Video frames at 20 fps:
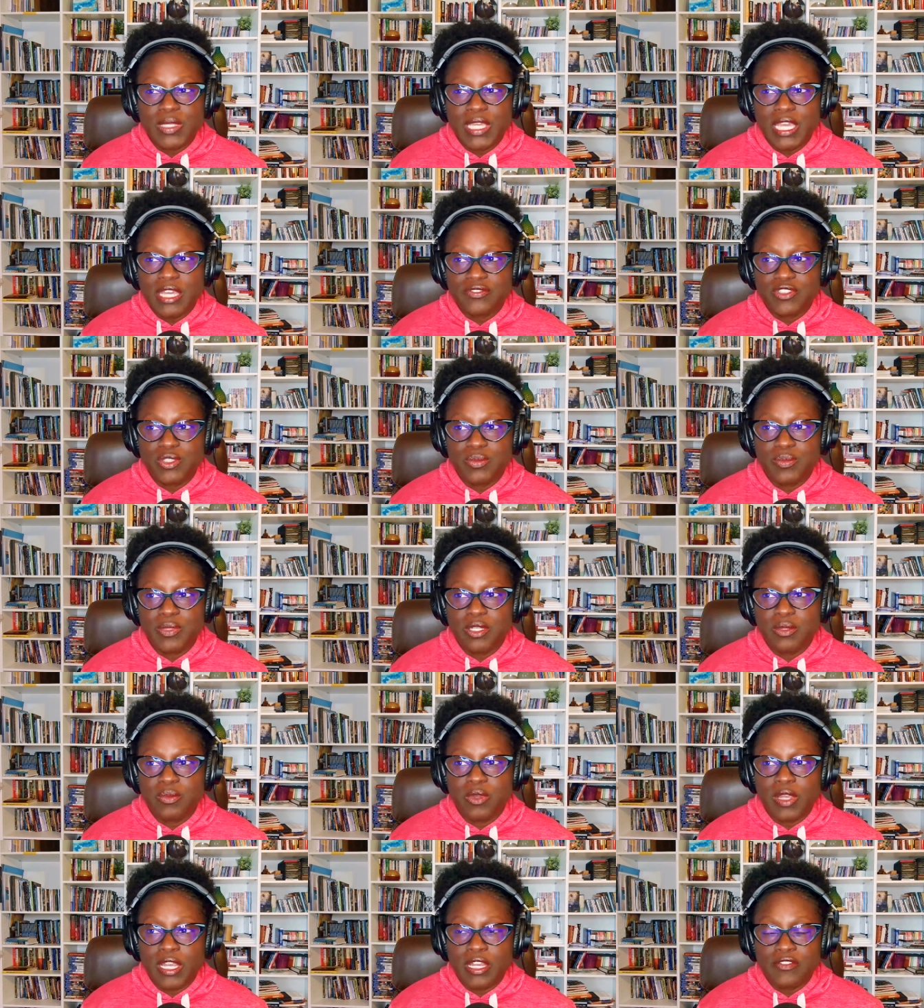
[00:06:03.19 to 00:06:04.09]
We have to be
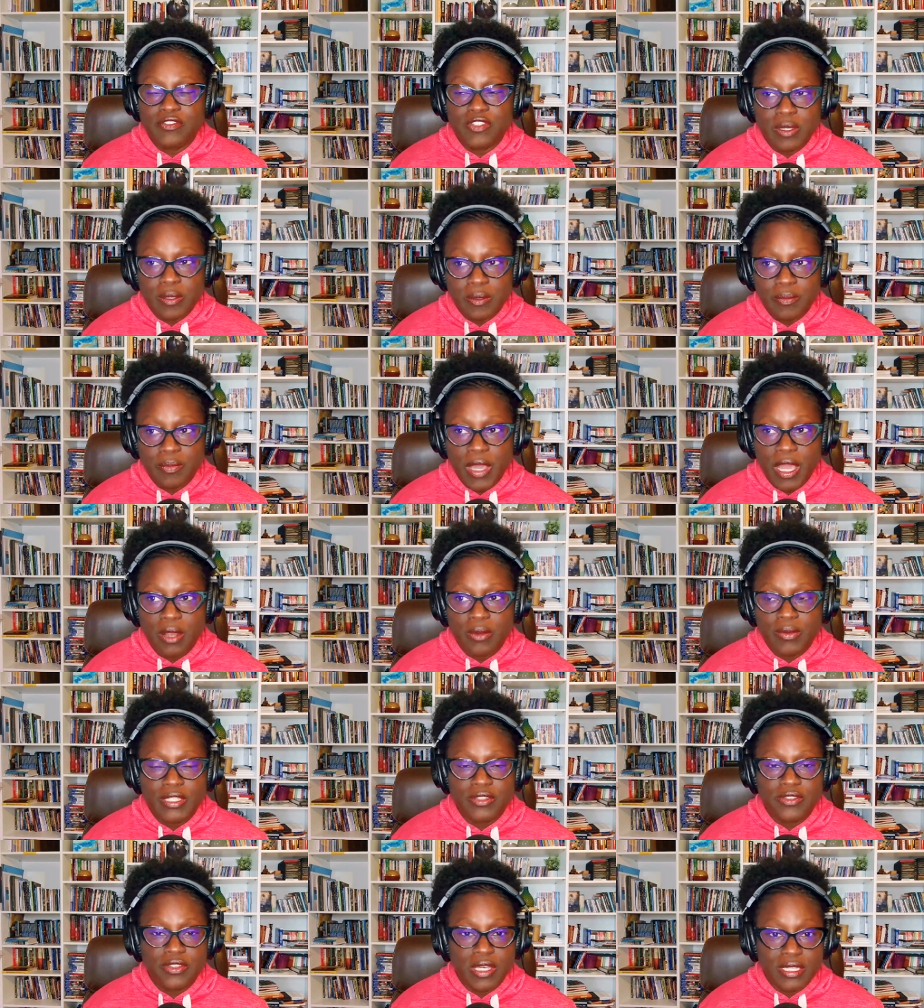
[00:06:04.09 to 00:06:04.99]
aware of the
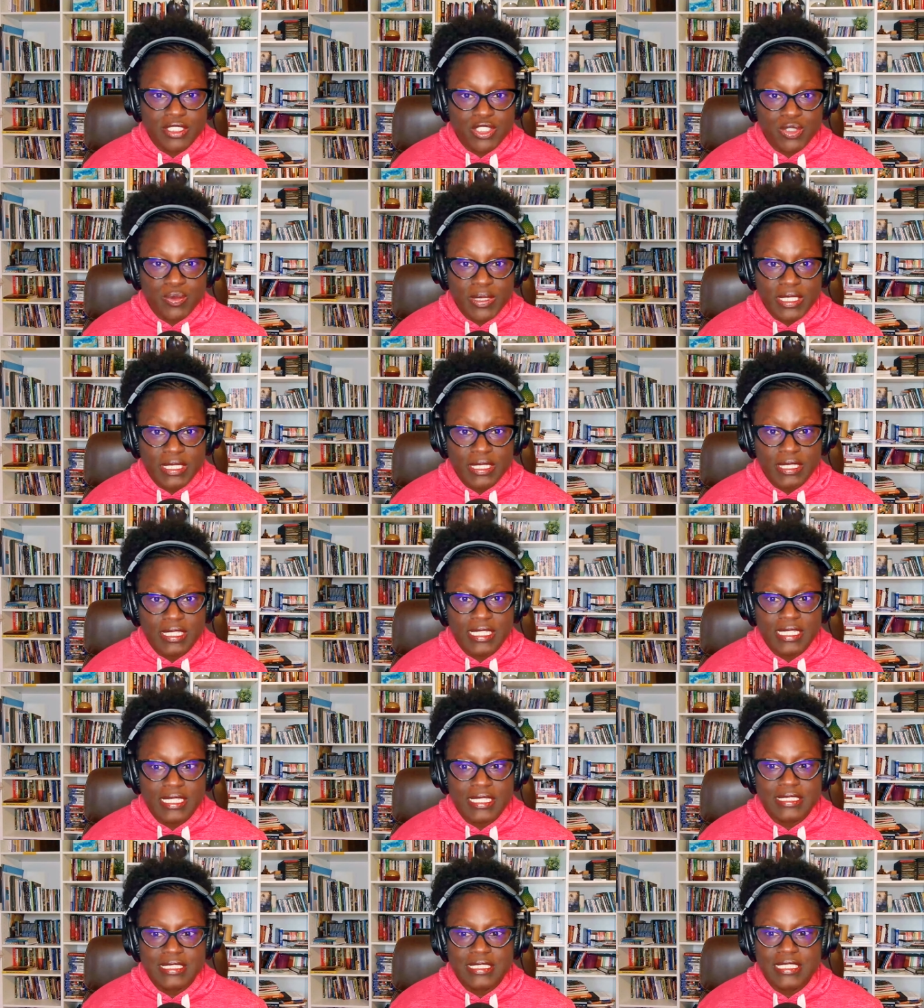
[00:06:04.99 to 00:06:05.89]
empowering thoughts we can
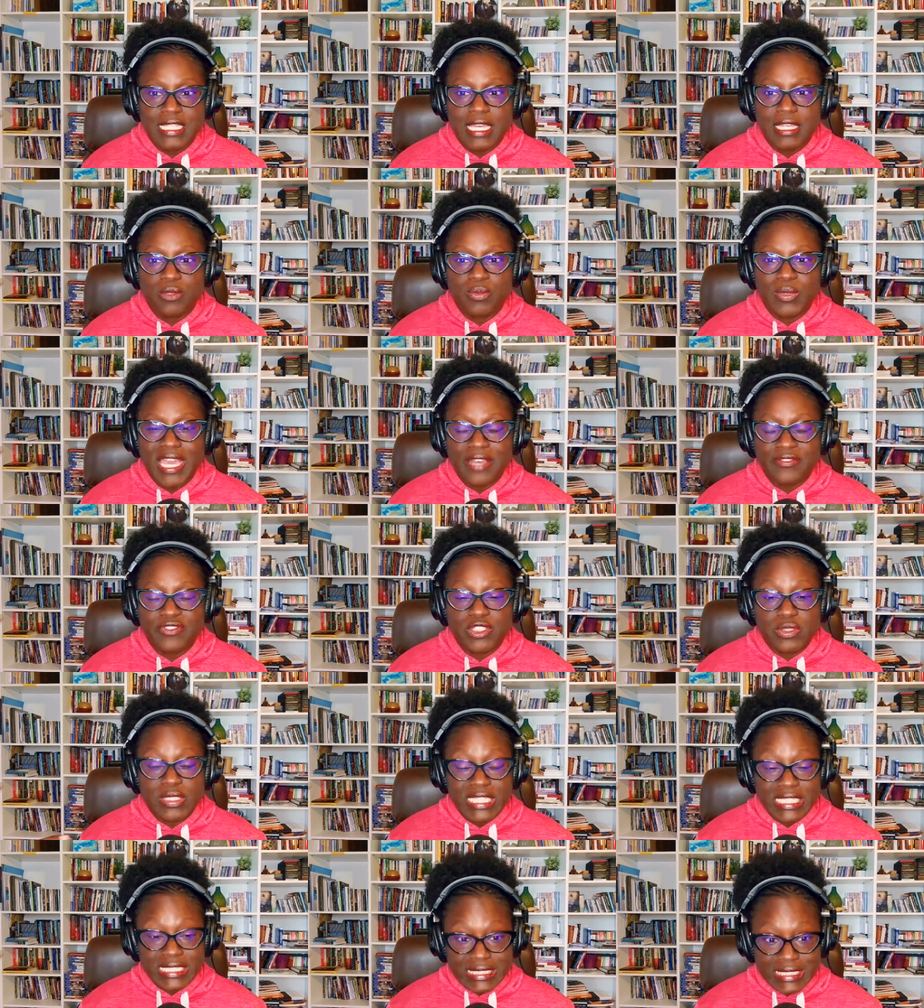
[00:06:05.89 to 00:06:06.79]
think instead. We have
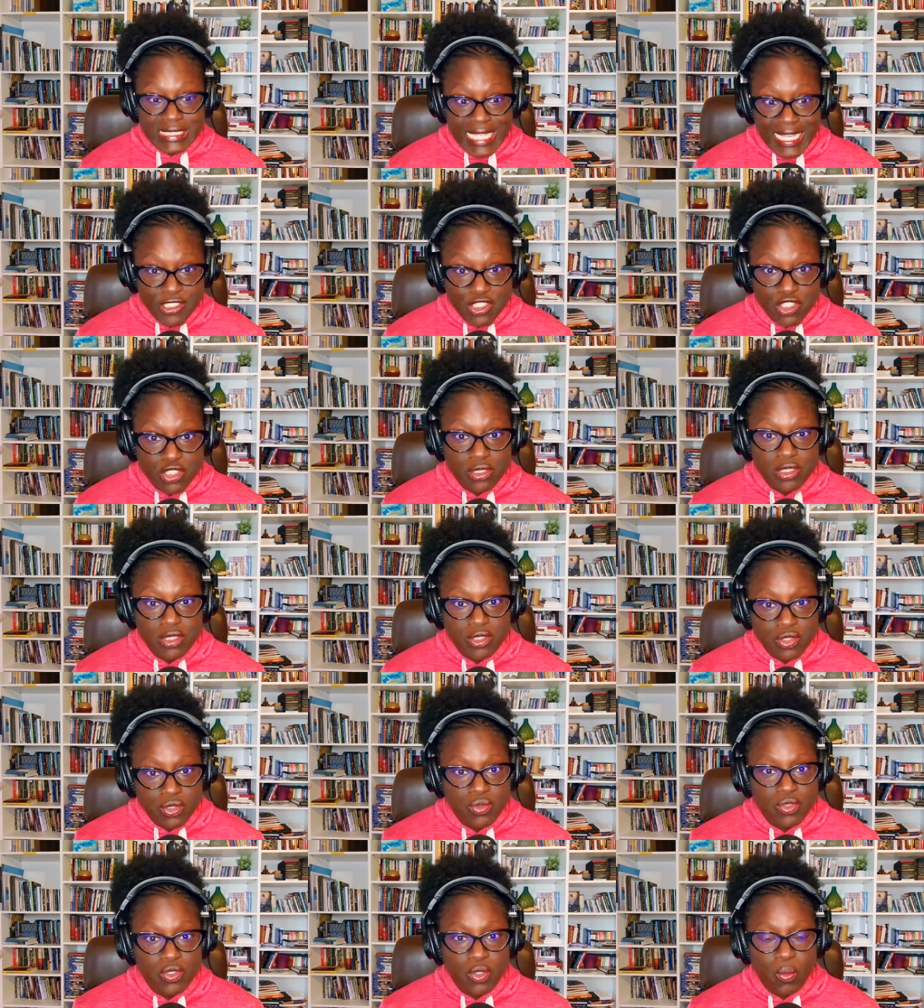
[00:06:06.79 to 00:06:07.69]
to intentionally
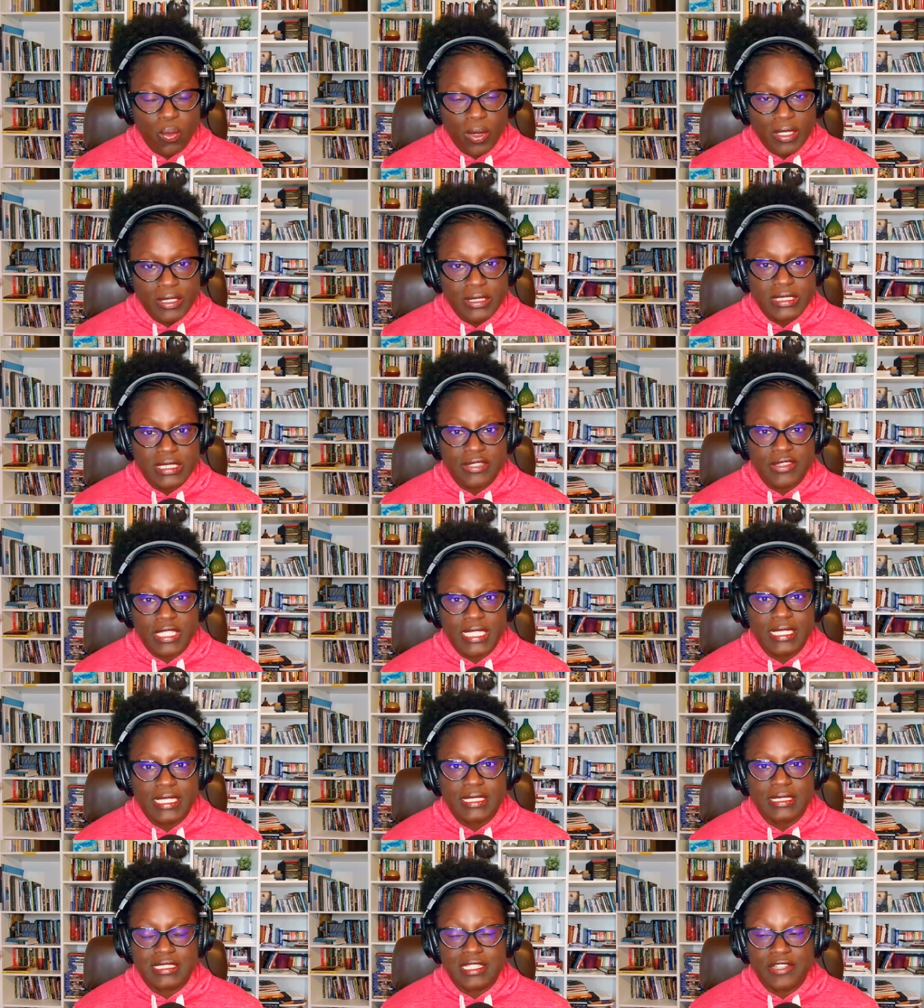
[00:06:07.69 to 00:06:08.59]
do the work to
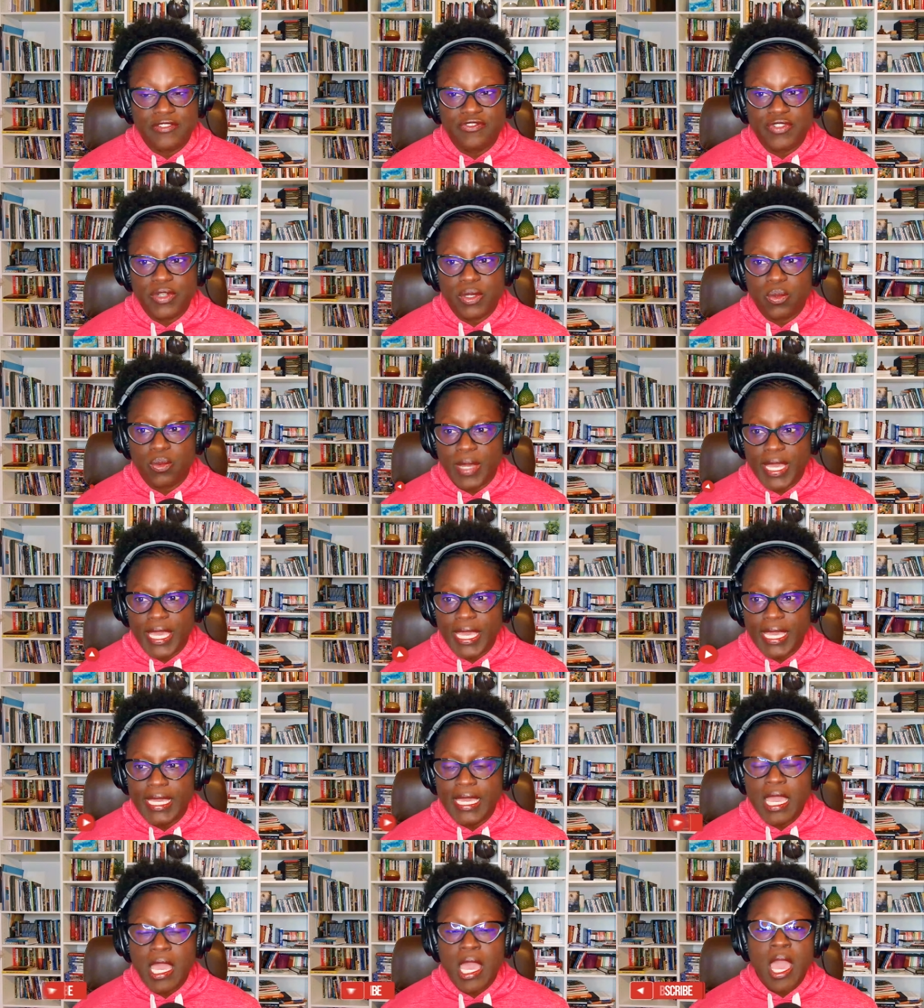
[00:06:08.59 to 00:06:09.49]
think a different
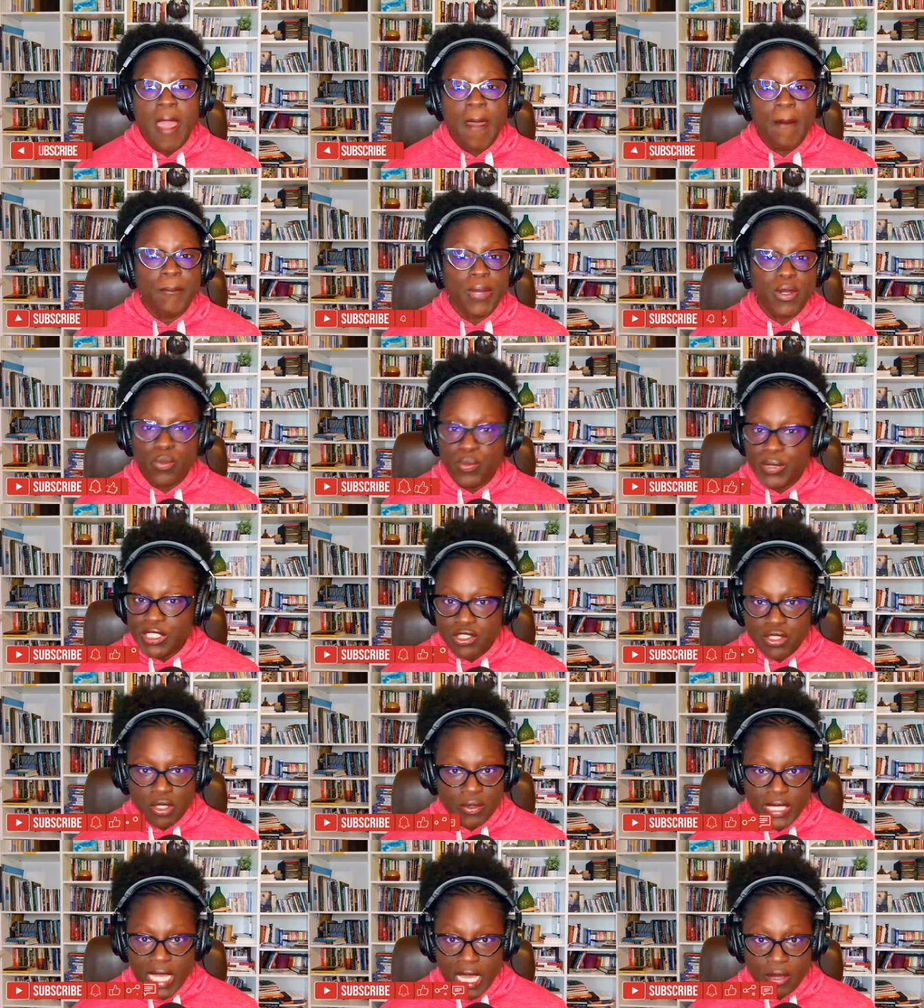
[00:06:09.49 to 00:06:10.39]
way, but we
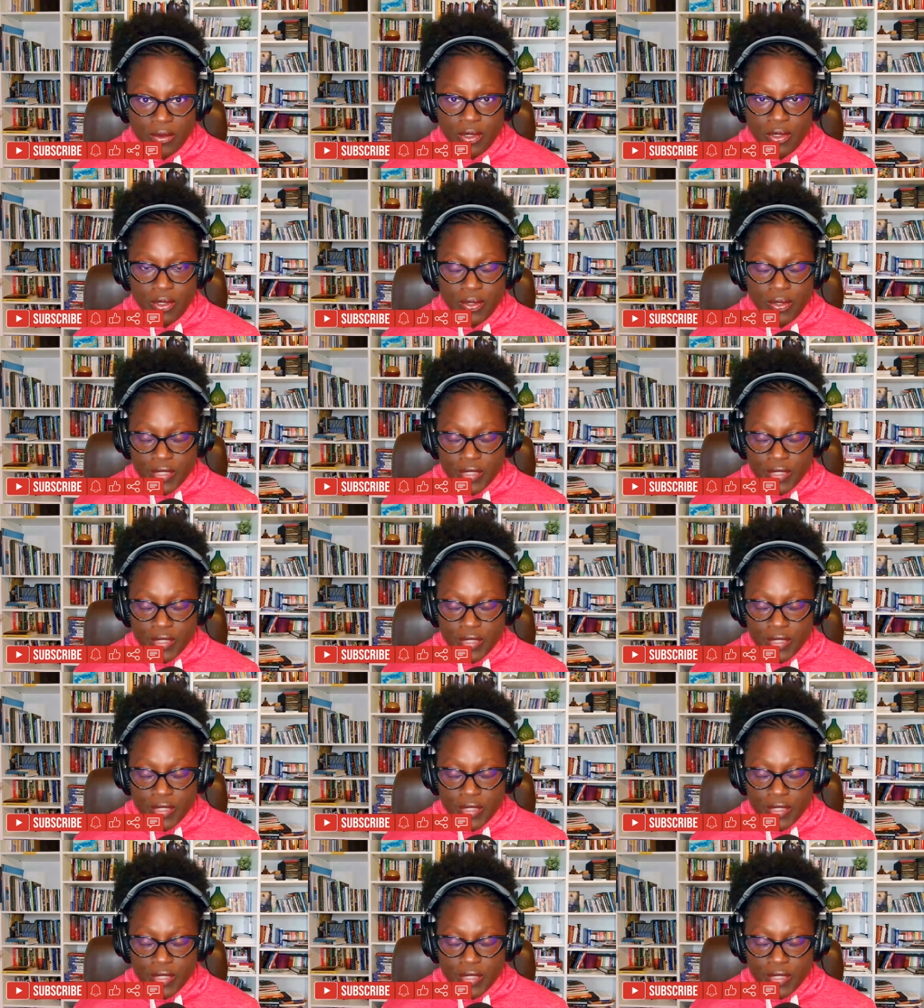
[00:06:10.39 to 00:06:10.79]
don't outgrow